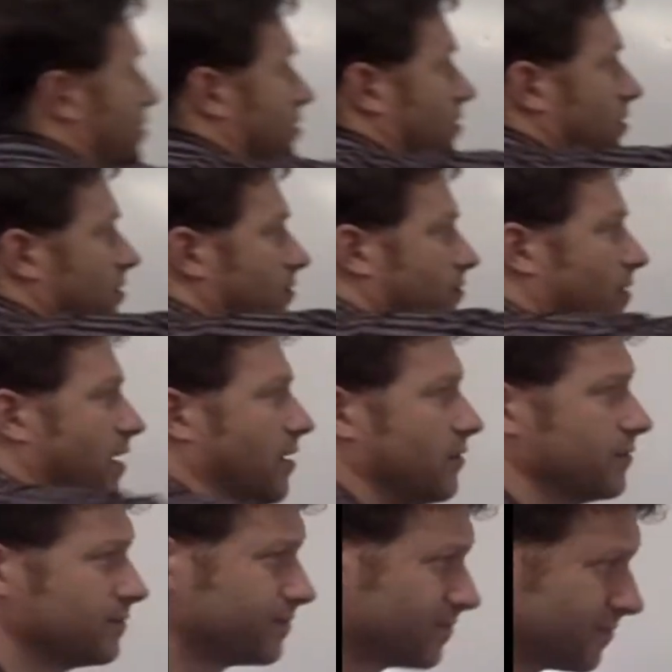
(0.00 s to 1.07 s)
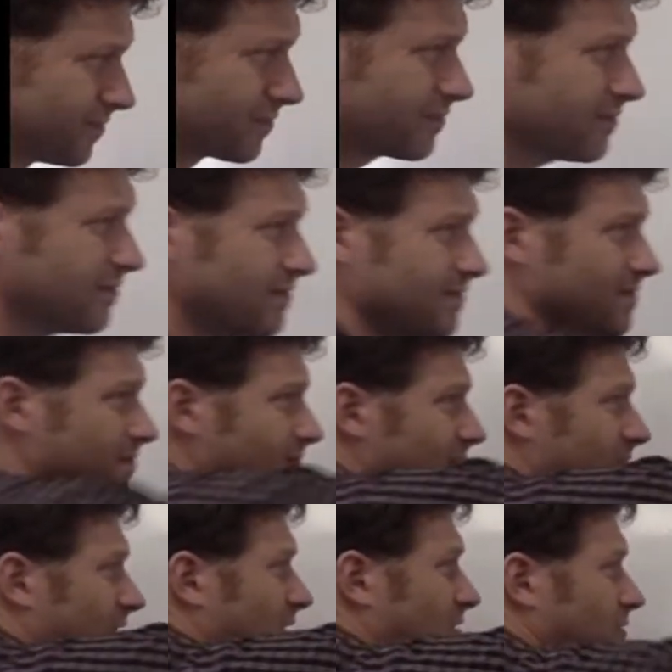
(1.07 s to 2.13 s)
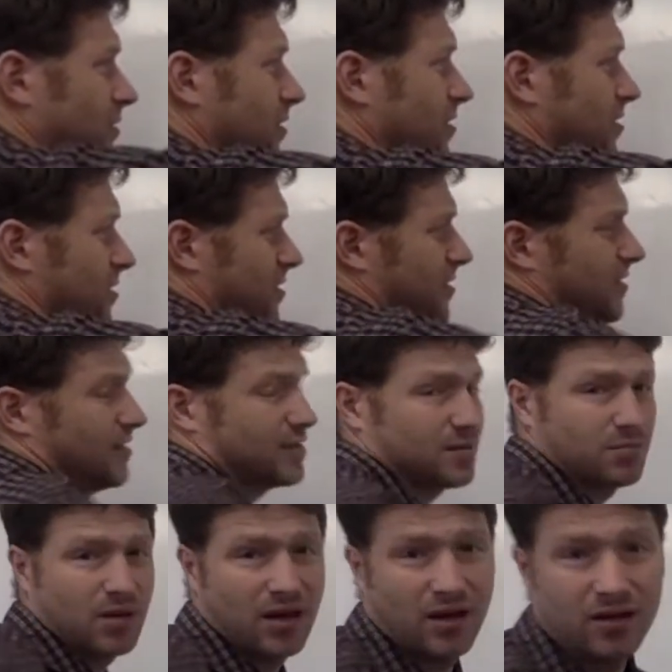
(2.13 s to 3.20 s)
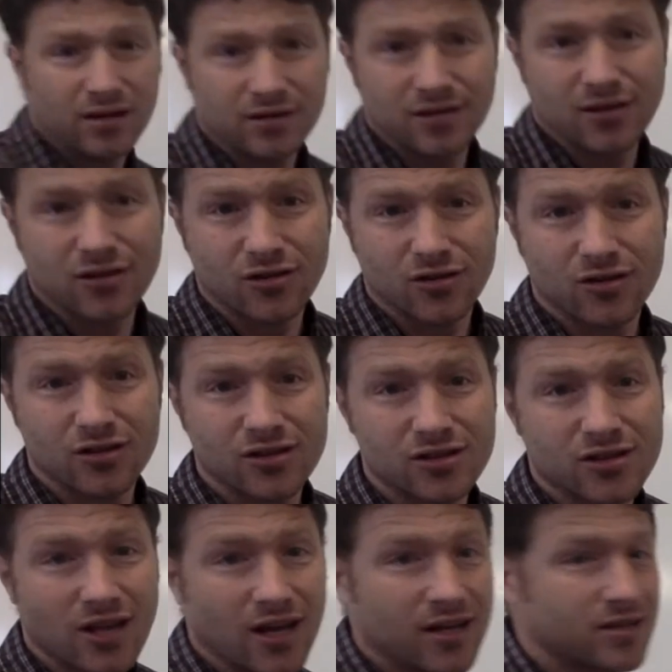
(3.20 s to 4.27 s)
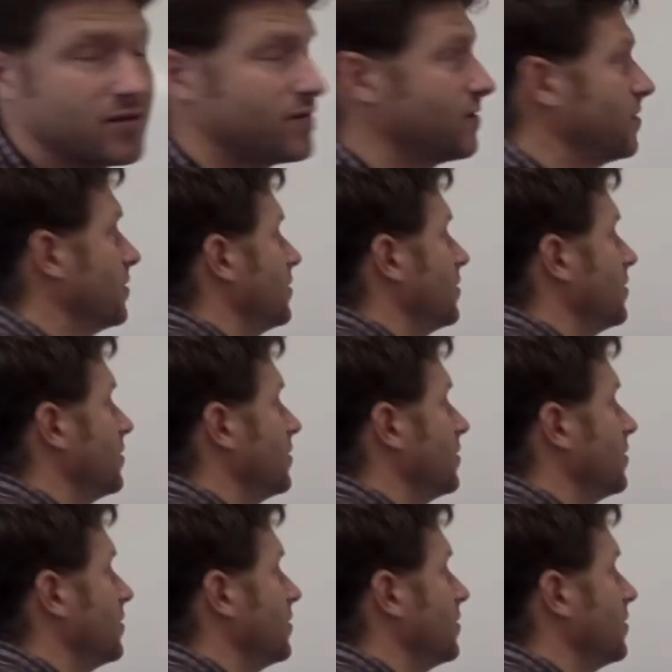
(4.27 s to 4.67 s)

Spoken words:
a little round. Which is about a third the size of